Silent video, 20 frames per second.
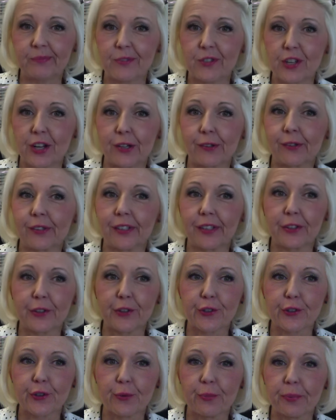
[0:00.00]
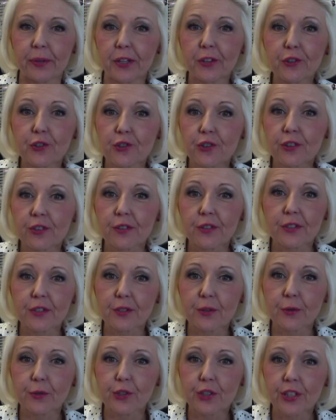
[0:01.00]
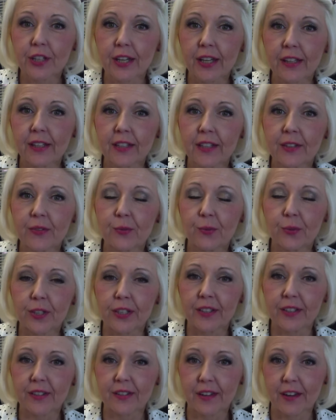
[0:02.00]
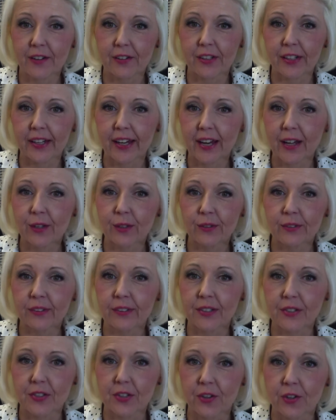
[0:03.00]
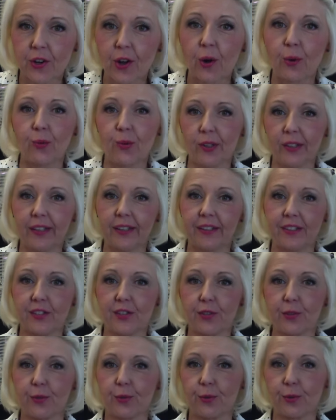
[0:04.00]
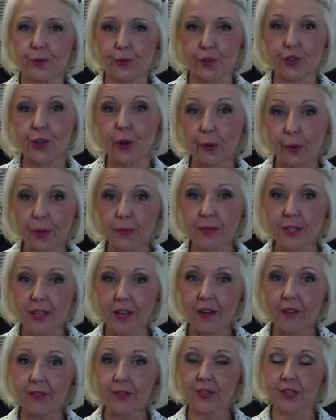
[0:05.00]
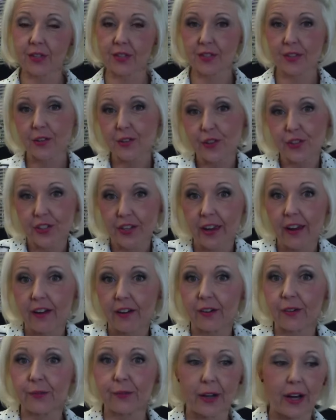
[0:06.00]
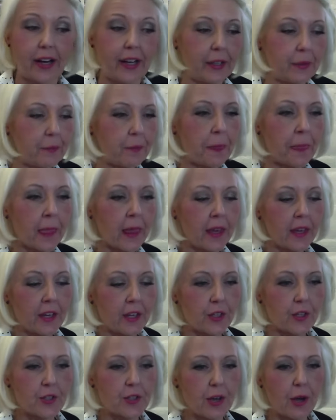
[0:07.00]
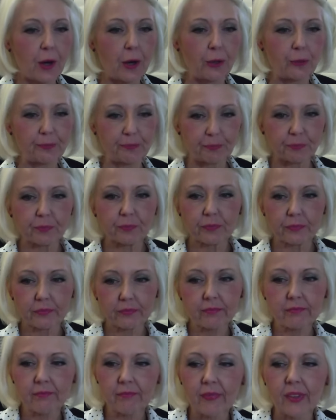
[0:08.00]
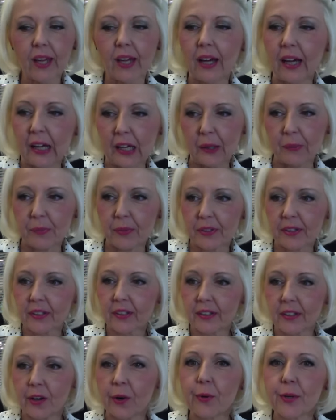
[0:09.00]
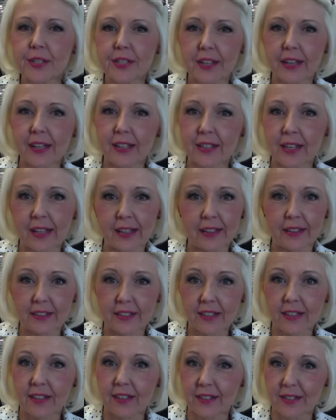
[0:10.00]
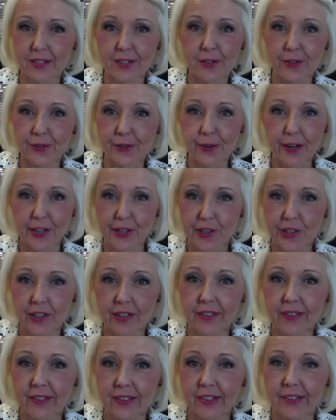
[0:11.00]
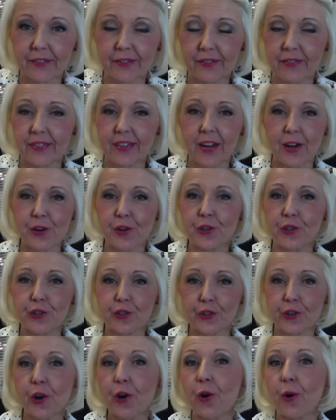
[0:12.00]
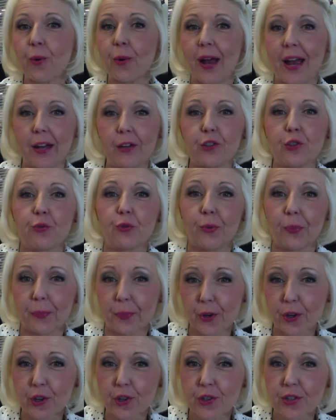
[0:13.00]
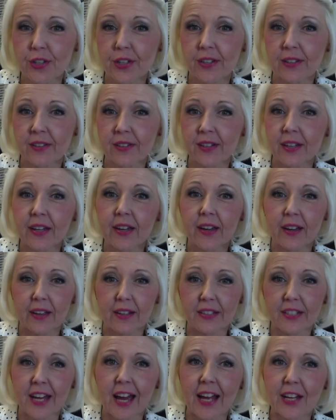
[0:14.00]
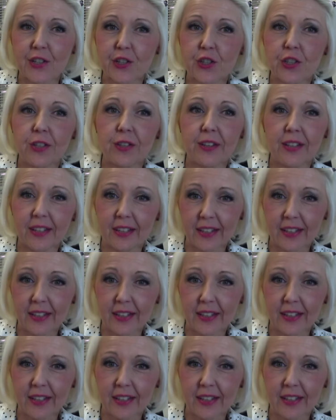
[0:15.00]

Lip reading: Generally, there's no picture associated with their account because they're not willing to show themselves because they're scared, right? So always take that into consideration. If there's no actual person attached to the